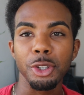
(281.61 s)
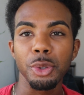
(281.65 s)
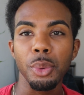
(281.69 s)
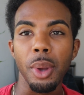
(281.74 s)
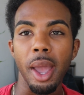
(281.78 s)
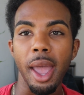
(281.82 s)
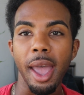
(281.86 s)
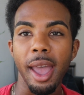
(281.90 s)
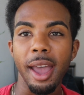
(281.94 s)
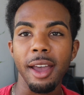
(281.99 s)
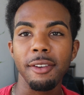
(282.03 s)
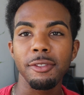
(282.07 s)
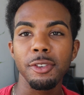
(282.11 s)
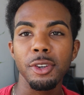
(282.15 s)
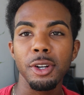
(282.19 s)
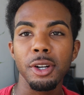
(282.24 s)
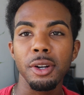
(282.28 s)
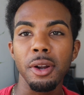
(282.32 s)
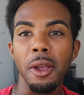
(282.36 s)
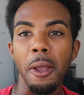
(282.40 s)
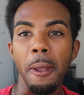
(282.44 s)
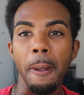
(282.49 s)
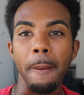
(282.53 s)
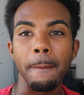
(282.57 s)
You have
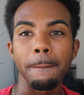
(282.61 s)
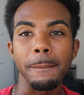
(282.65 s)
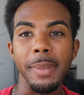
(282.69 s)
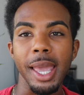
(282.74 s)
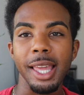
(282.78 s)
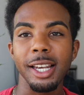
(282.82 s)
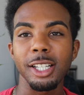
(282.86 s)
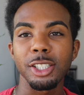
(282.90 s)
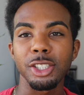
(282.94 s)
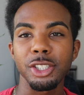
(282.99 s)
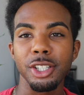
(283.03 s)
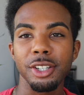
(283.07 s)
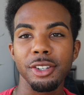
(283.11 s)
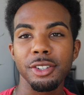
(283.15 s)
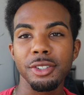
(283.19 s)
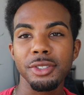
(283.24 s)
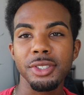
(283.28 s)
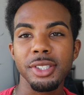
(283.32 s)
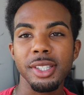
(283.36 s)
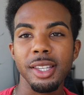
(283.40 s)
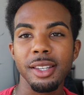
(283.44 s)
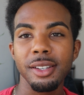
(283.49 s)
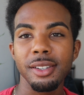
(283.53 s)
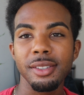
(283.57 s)
your
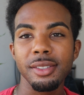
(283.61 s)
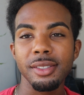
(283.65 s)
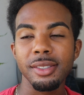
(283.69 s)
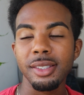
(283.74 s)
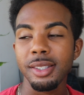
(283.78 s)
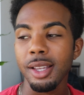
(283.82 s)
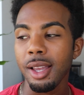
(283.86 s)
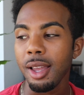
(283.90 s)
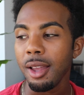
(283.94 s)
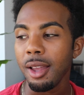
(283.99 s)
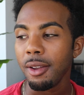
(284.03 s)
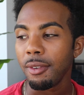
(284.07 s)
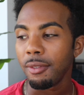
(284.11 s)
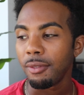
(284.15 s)
managerial skills